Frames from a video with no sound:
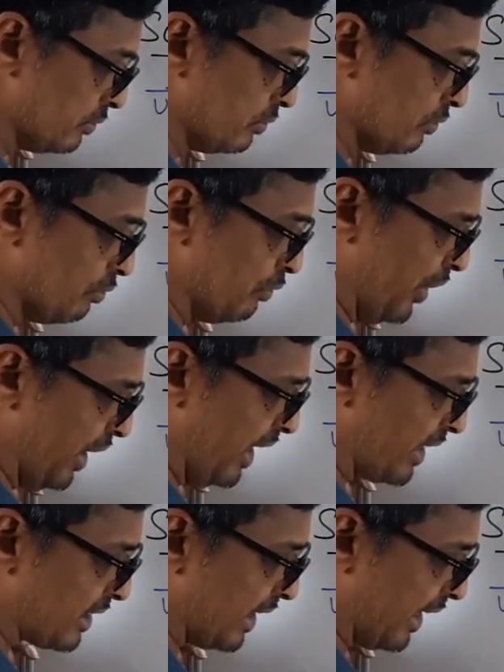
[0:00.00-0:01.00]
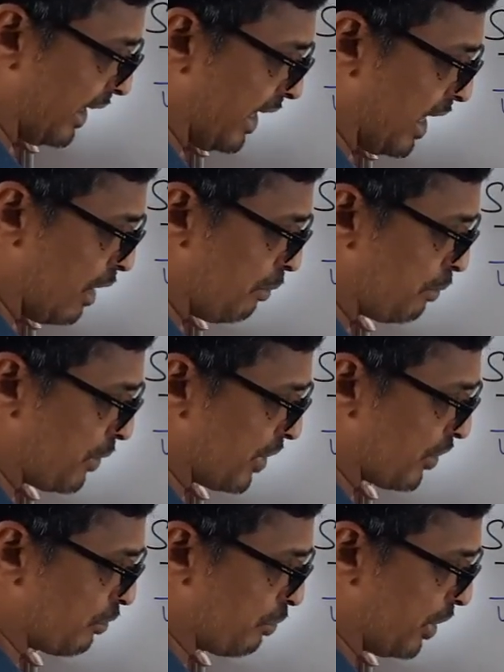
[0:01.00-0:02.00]
bx I cap
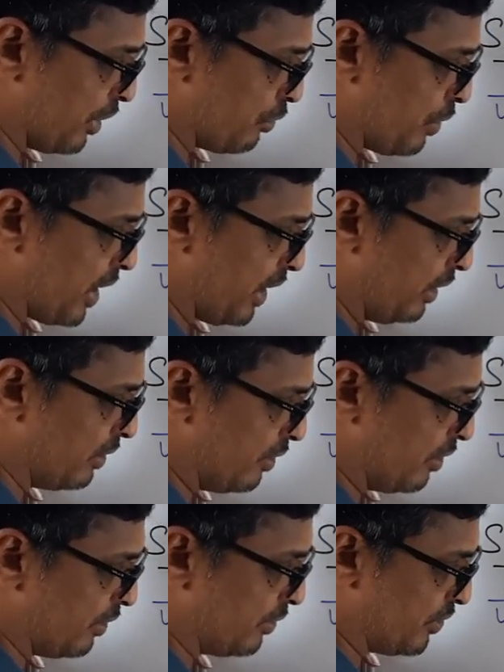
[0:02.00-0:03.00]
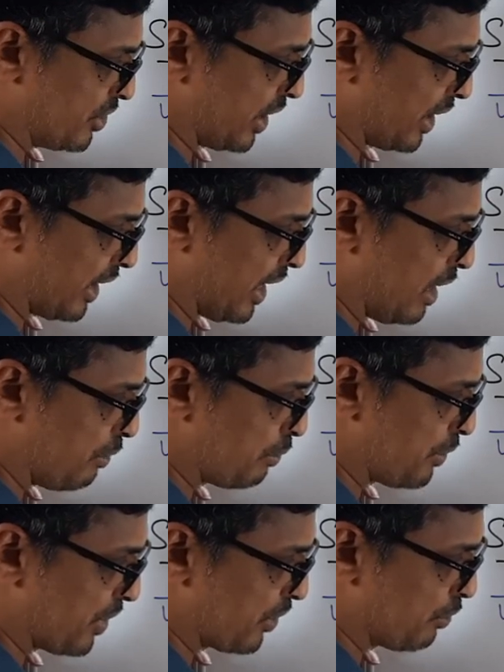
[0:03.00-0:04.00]
plus by j cap
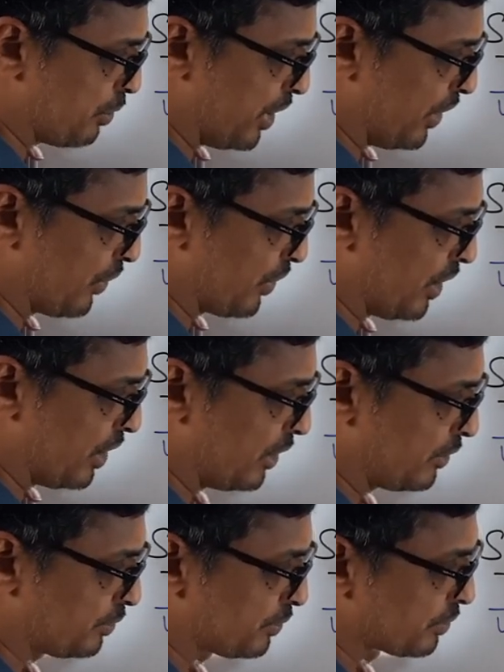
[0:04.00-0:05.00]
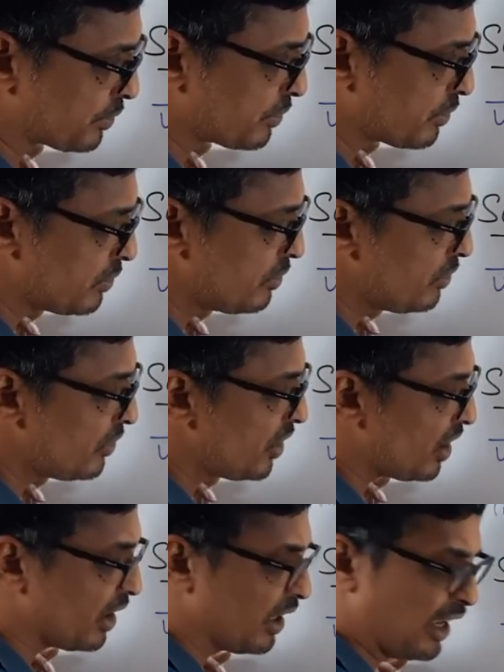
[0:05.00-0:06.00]
plus bz
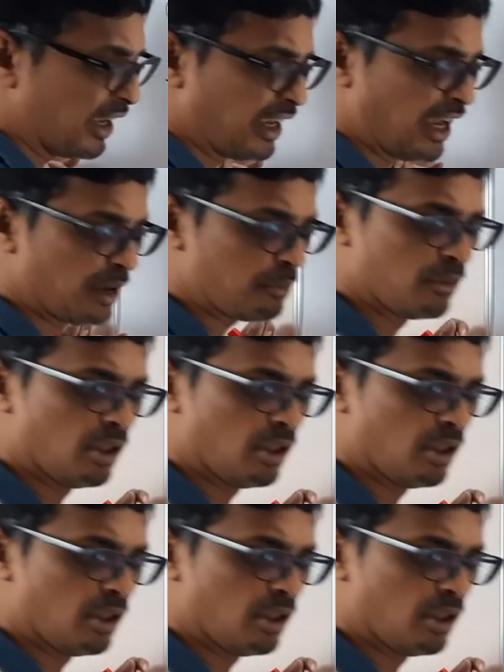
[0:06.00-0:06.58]
k cap.